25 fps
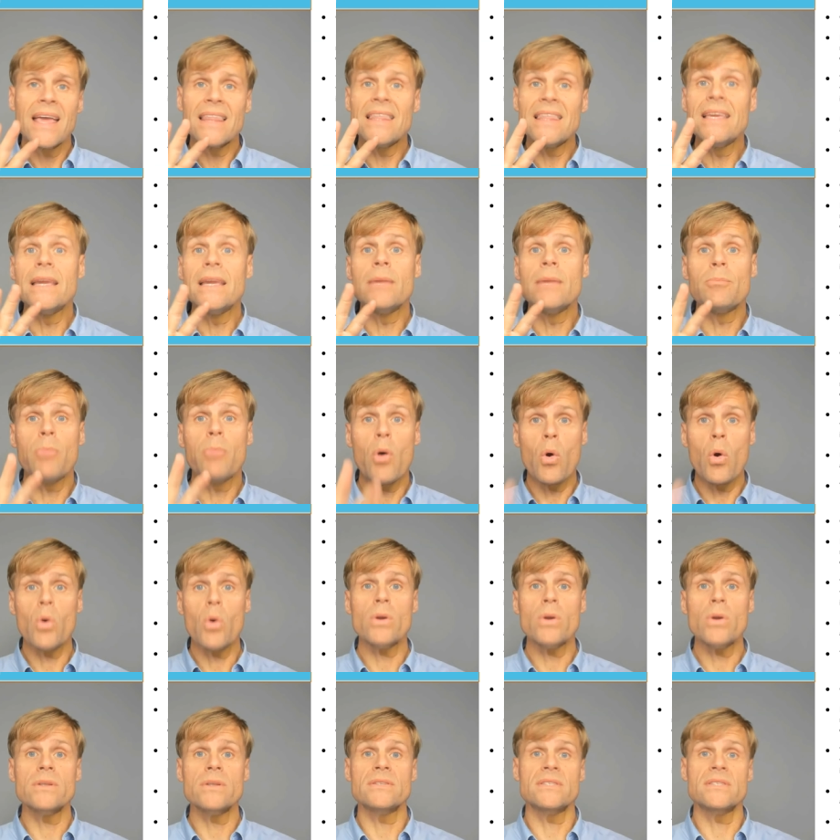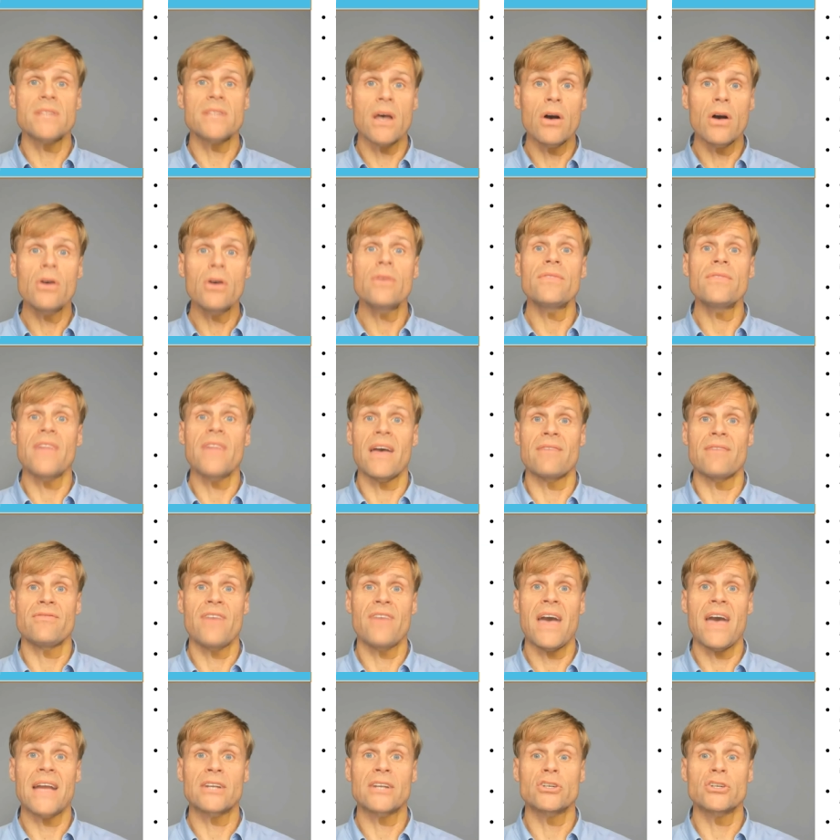the importance of that
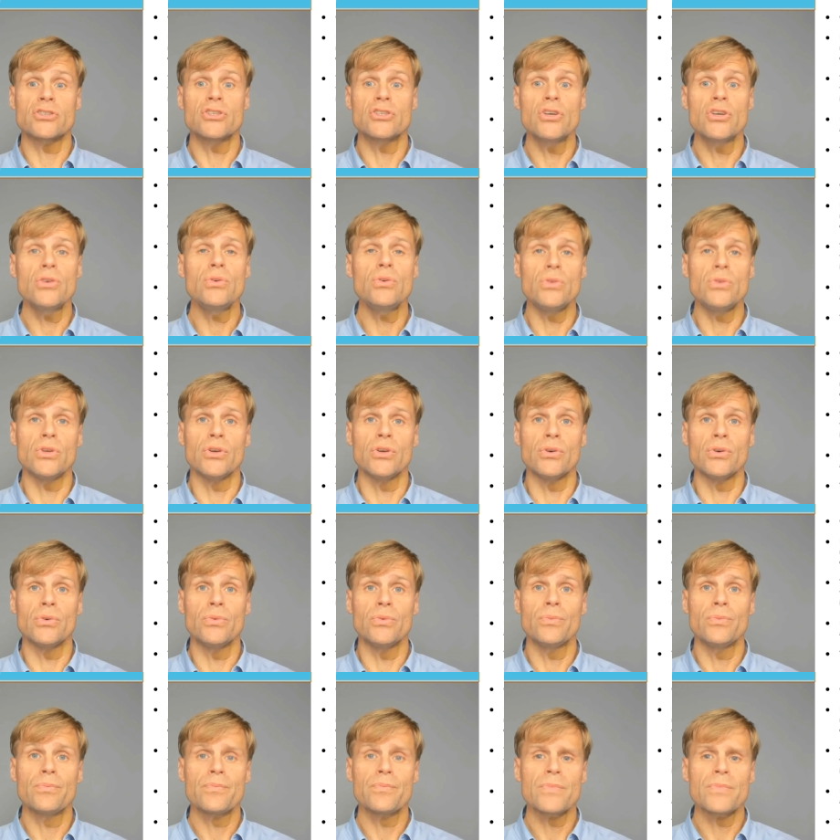factor to you,